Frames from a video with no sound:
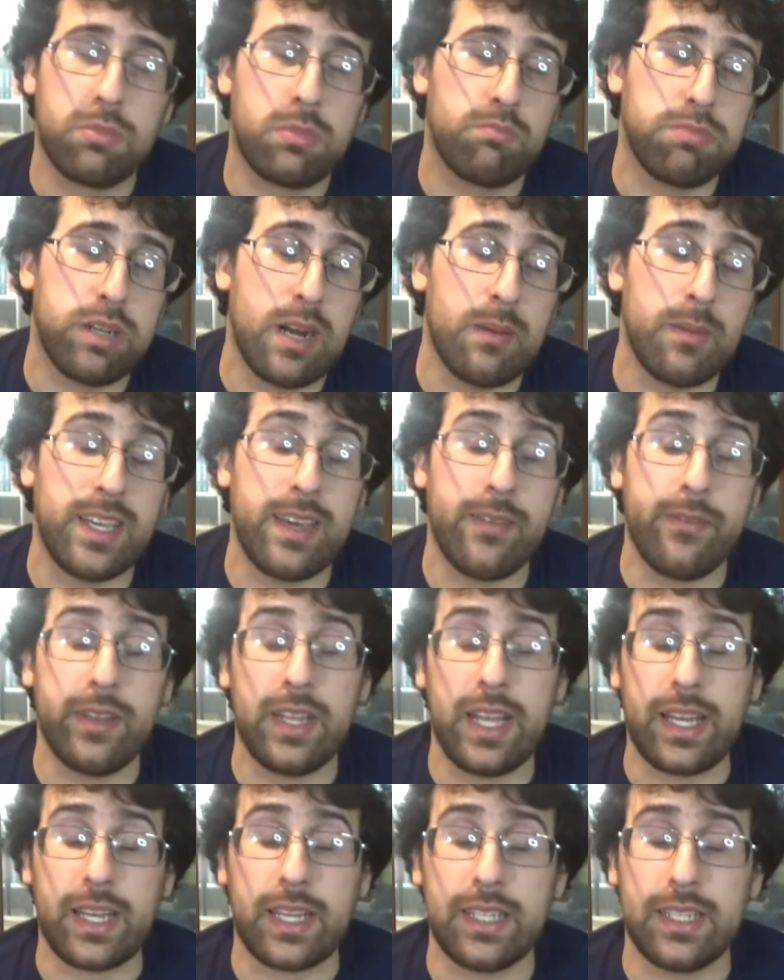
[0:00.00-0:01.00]
probably give it
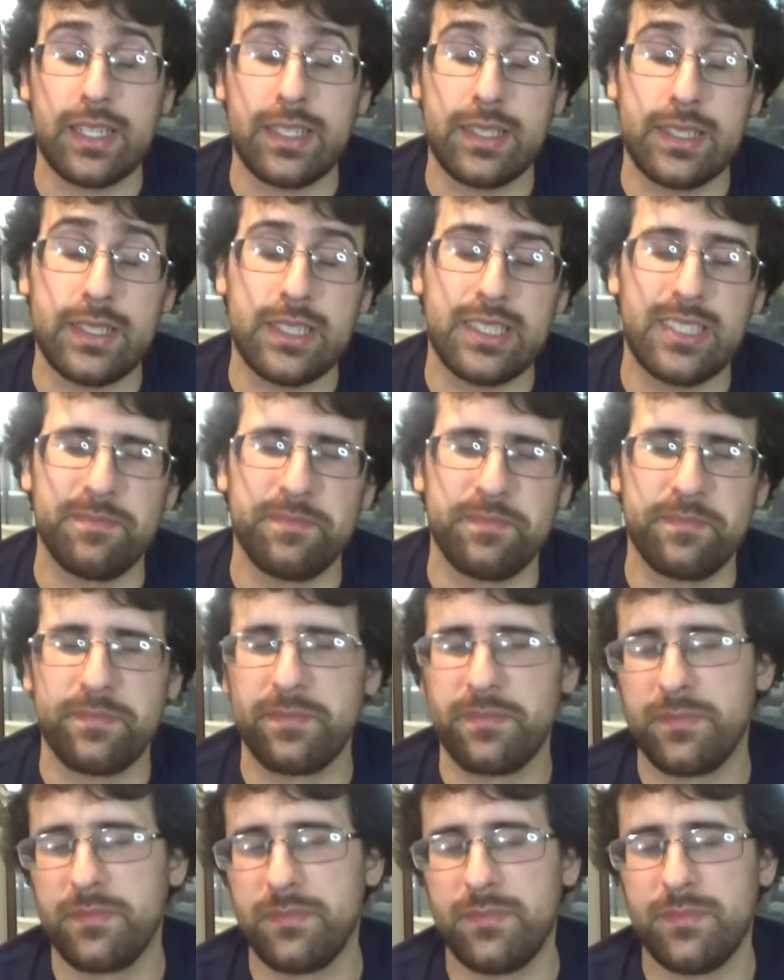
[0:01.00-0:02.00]
like a
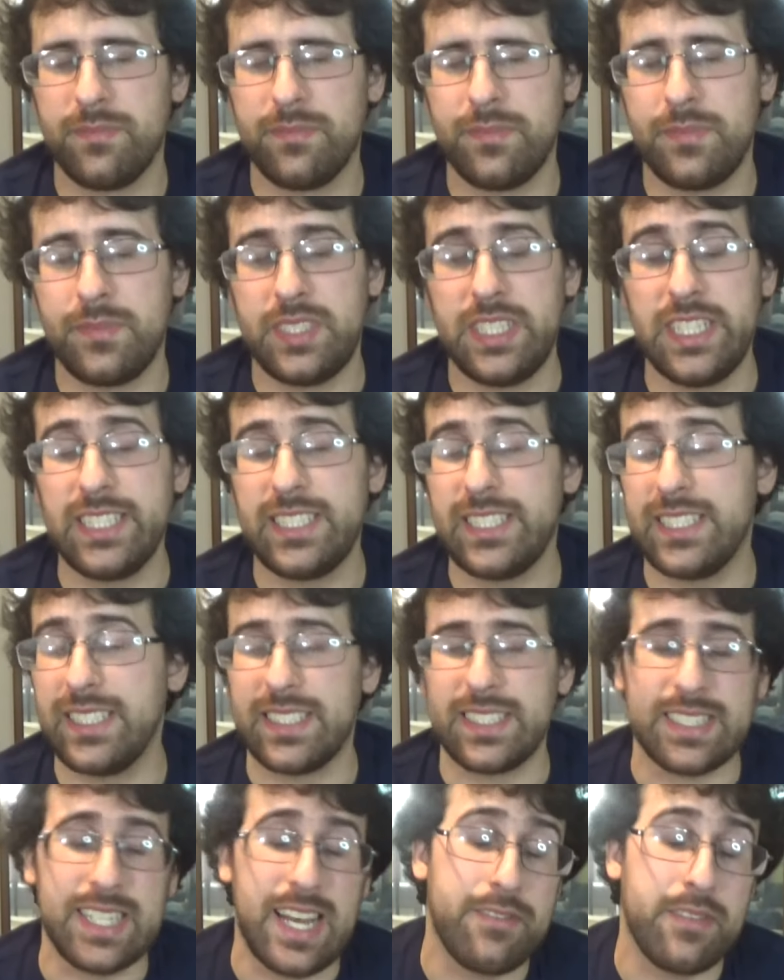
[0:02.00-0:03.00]
decent
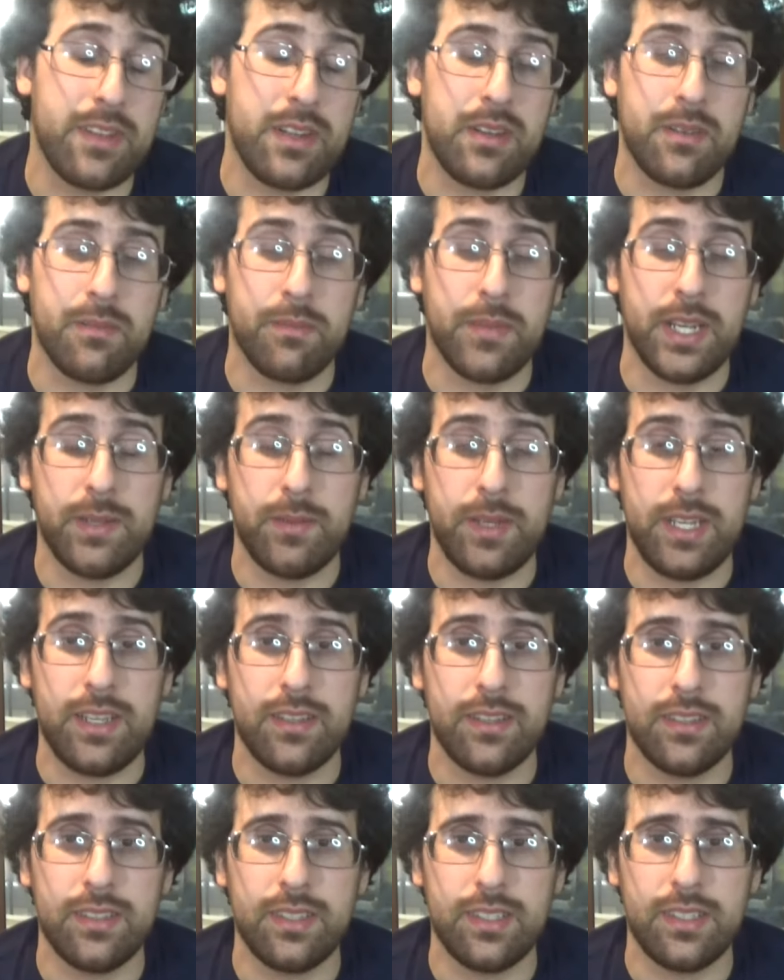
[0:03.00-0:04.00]
seven, maybe.
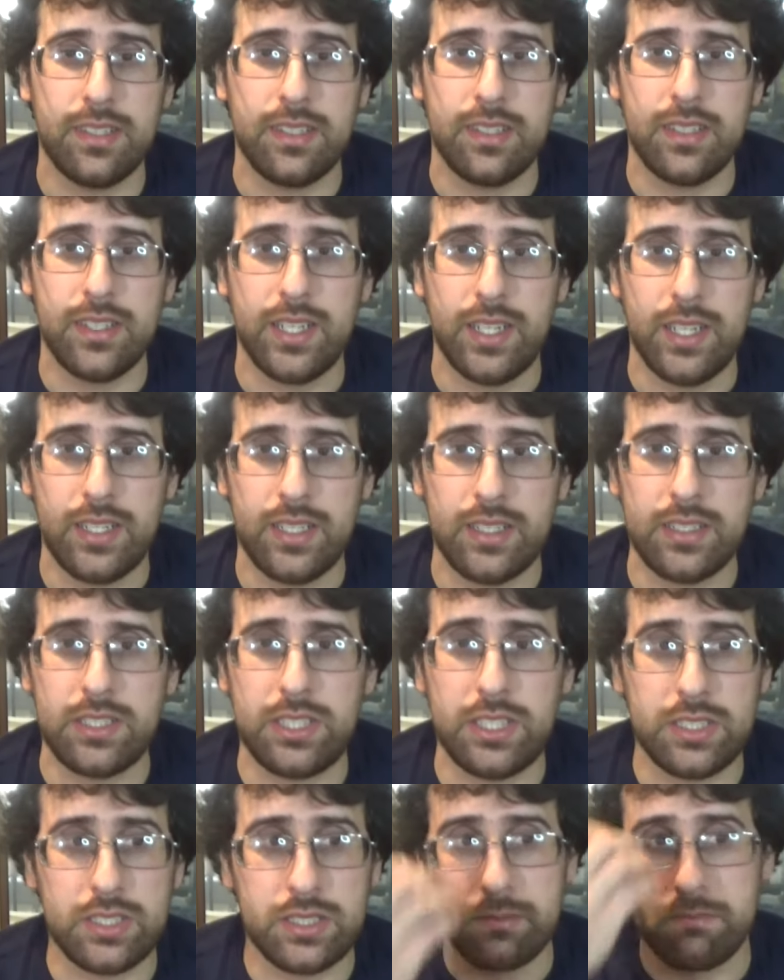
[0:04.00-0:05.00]
It's
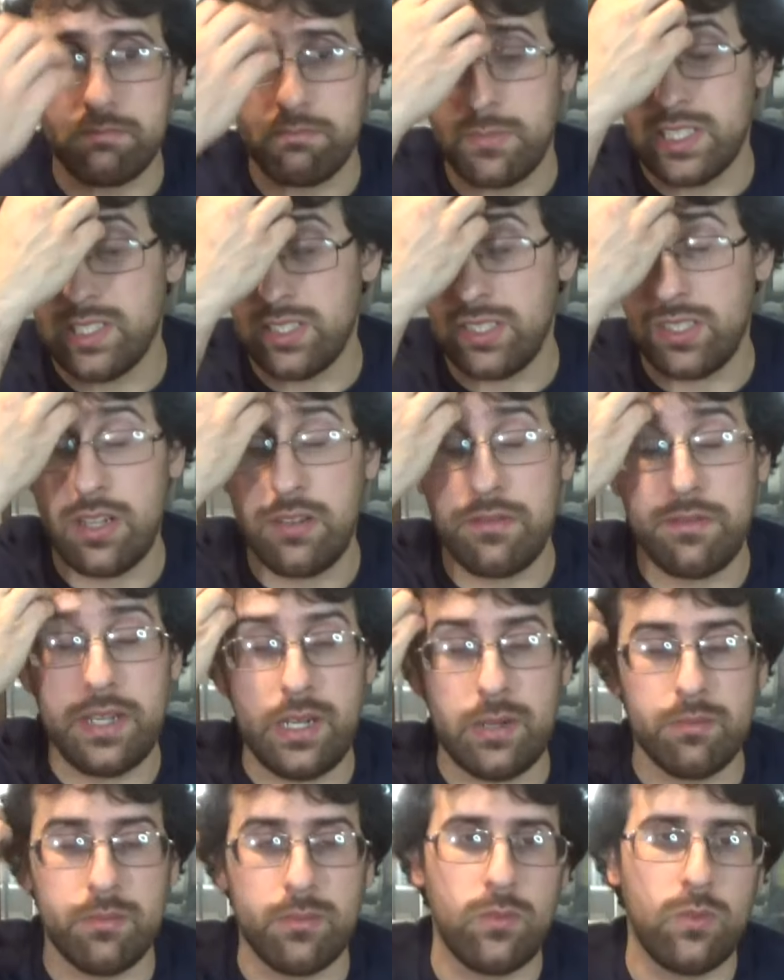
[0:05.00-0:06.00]
just it's a good
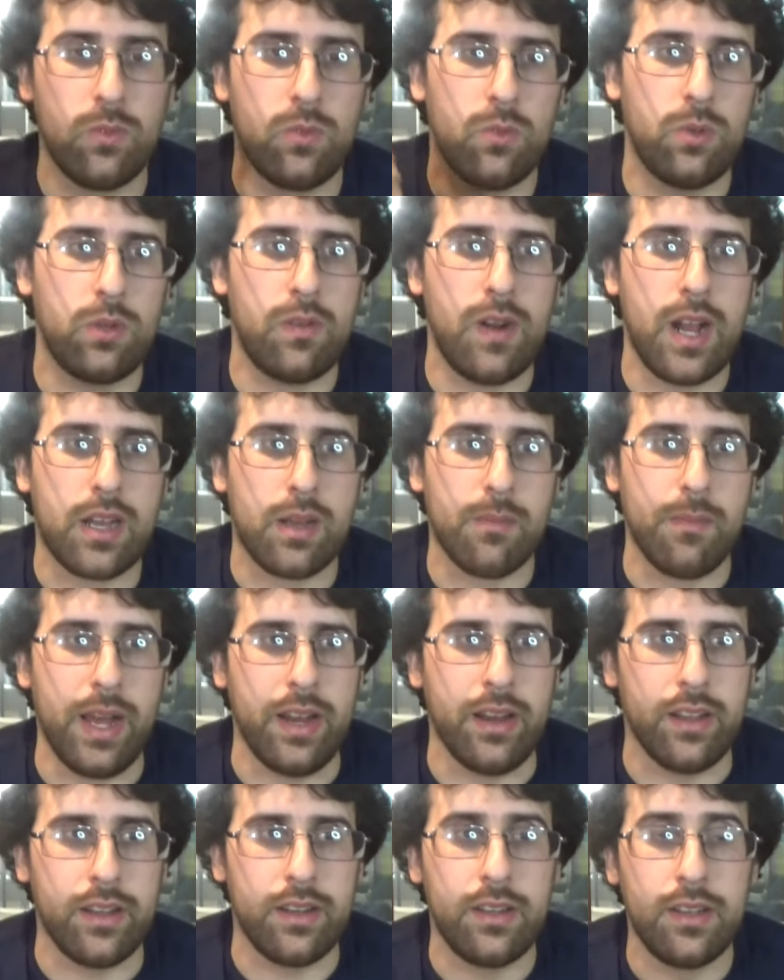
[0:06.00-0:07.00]
film. Would
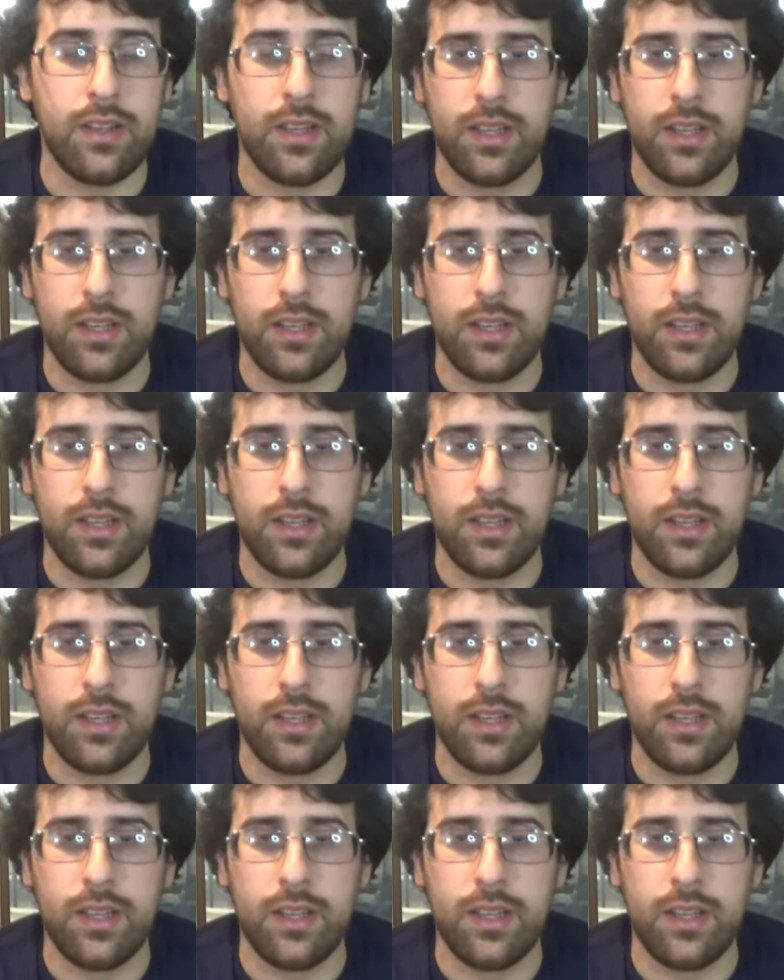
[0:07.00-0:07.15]
recommend it.